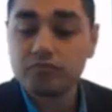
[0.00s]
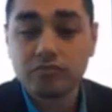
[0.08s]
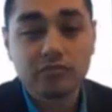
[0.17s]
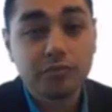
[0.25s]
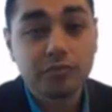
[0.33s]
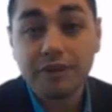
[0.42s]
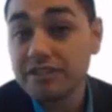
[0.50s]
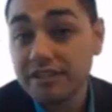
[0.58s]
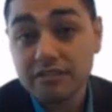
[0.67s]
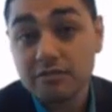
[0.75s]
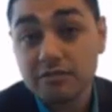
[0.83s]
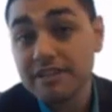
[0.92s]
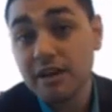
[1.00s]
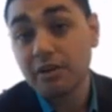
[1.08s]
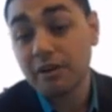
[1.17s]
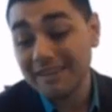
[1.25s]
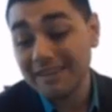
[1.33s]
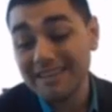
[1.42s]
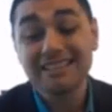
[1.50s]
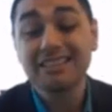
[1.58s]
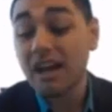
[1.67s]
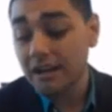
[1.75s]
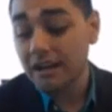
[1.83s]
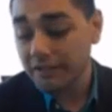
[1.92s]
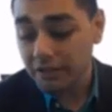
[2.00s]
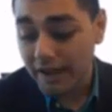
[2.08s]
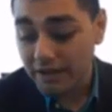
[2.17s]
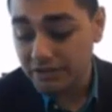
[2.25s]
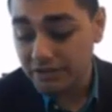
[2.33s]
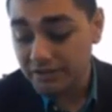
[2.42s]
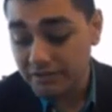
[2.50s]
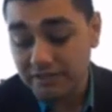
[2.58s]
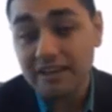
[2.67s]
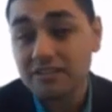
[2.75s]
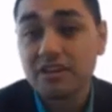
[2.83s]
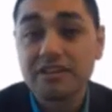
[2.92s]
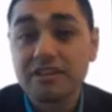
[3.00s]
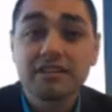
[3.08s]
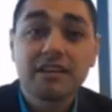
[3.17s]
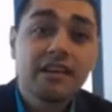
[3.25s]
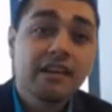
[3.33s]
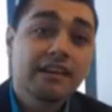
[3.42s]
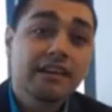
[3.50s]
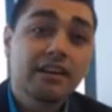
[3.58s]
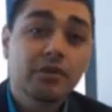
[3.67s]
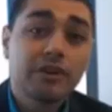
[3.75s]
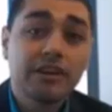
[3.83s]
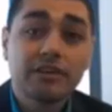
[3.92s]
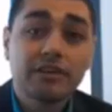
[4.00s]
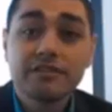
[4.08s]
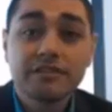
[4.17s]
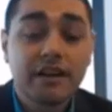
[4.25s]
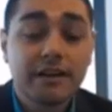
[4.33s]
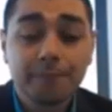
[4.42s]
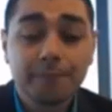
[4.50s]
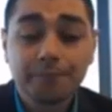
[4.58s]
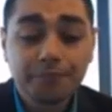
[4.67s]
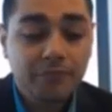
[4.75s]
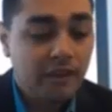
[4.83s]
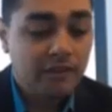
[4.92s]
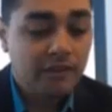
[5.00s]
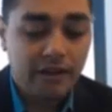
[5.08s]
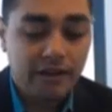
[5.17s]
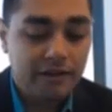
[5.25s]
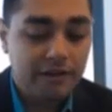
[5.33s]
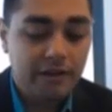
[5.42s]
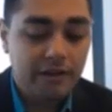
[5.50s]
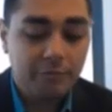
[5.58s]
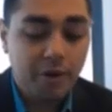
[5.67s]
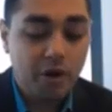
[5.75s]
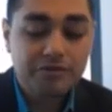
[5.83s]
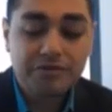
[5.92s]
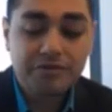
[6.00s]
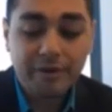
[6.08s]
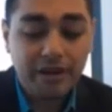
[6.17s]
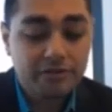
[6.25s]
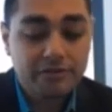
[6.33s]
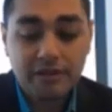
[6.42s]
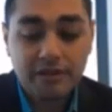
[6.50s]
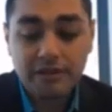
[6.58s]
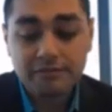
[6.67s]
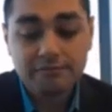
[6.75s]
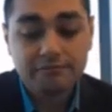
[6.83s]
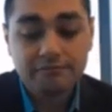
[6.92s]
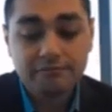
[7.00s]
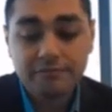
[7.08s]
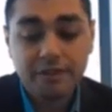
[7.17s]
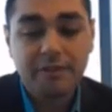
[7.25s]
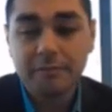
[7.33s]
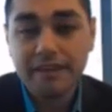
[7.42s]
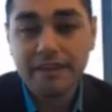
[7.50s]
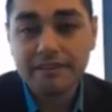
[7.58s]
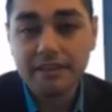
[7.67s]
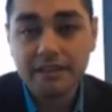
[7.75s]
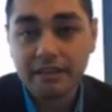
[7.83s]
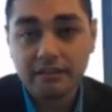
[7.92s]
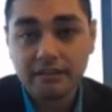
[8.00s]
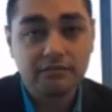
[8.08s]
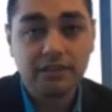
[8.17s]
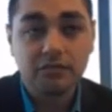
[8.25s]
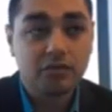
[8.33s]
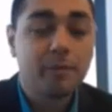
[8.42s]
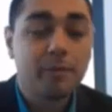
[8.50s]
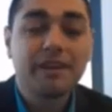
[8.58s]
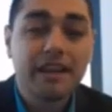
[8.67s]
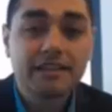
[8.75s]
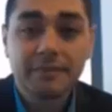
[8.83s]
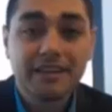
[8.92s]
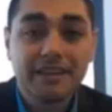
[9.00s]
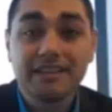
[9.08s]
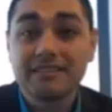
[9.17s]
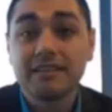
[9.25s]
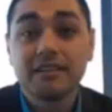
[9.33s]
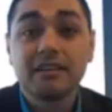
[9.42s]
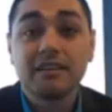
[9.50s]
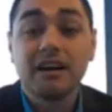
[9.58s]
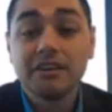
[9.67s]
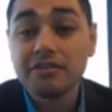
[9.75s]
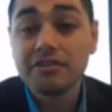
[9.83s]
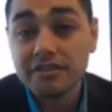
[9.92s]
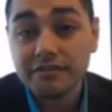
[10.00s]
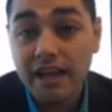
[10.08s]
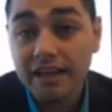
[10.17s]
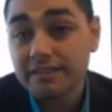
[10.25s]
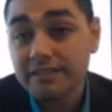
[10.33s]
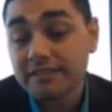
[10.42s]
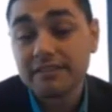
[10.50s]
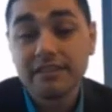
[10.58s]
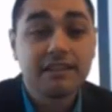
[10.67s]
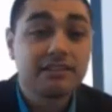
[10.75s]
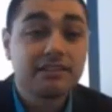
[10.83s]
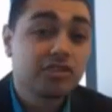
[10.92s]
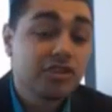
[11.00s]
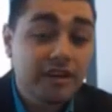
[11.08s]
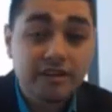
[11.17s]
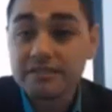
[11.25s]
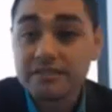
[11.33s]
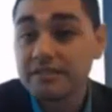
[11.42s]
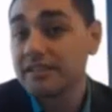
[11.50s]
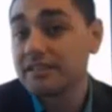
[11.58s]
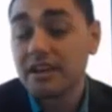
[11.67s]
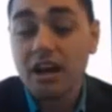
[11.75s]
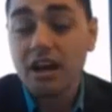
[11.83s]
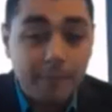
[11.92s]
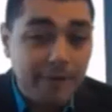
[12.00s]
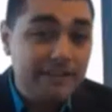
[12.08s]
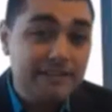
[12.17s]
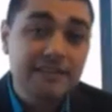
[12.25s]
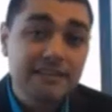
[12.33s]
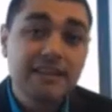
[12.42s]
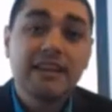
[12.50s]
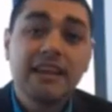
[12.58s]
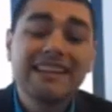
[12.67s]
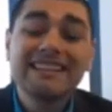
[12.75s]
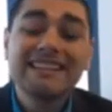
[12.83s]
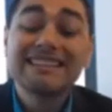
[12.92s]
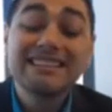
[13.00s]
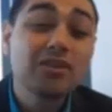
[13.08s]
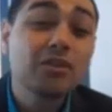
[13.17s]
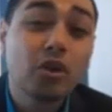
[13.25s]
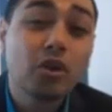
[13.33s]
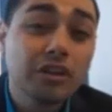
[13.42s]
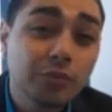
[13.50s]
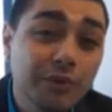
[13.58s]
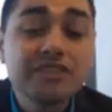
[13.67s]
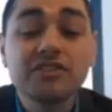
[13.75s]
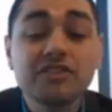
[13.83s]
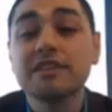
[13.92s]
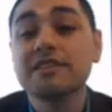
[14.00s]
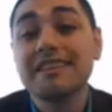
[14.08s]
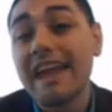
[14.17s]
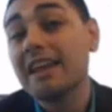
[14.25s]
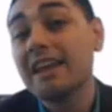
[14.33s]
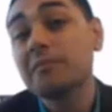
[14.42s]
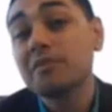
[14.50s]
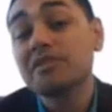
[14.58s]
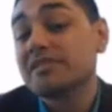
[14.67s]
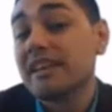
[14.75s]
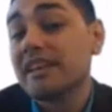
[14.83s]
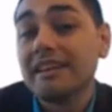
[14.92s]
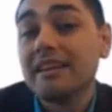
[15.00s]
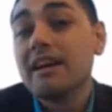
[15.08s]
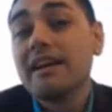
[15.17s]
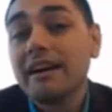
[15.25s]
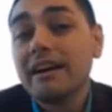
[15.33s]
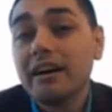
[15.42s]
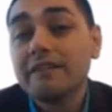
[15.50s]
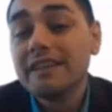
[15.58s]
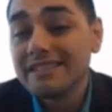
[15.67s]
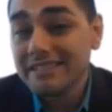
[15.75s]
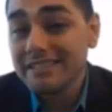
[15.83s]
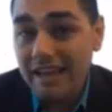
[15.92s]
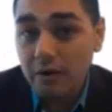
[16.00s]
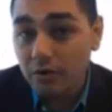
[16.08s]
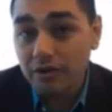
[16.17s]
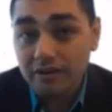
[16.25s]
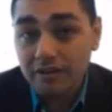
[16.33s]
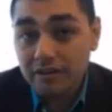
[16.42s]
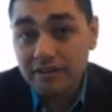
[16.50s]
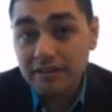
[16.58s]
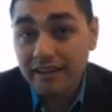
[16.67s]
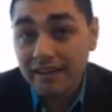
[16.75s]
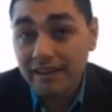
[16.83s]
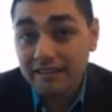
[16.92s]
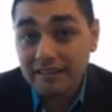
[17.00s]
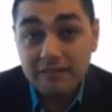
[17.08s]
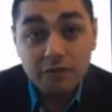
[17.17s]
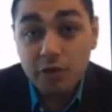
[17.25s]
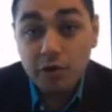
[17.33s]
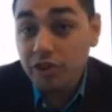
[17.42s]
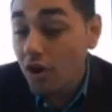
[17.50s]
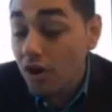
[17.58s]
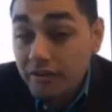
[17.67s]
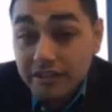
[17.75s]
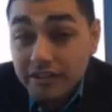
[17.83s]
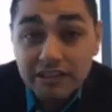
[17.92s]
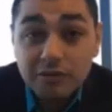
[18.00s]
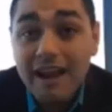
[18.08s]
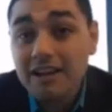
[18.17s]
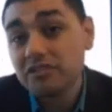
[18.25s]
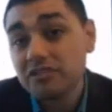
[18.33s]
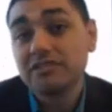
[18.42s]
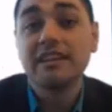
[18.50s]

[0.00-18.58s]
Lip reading: reaches out to his network, and he gets a lot of interactions. It's not just here's a post about something basic and nobody likes it, but he gets hundreds of likes, he gets shares, he gets comments, and he still only reaches 10% of his network. Okay, even with all the interactions that he